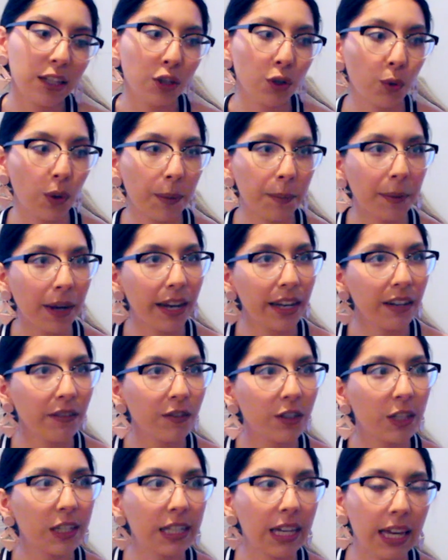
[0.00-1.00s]
so I'm kind of
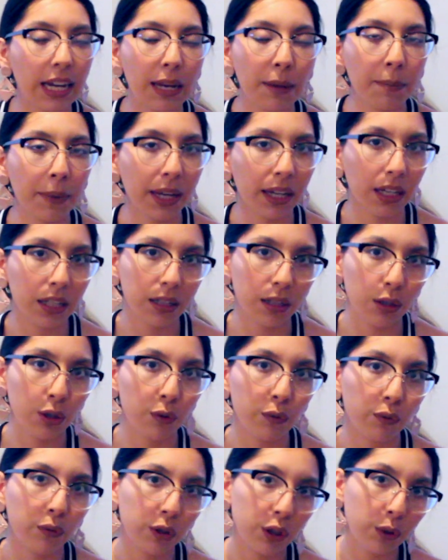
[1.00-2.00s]
just getting back into
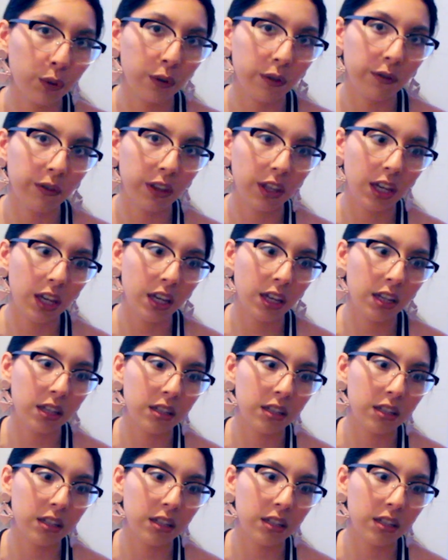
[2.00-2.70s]
the flow of things,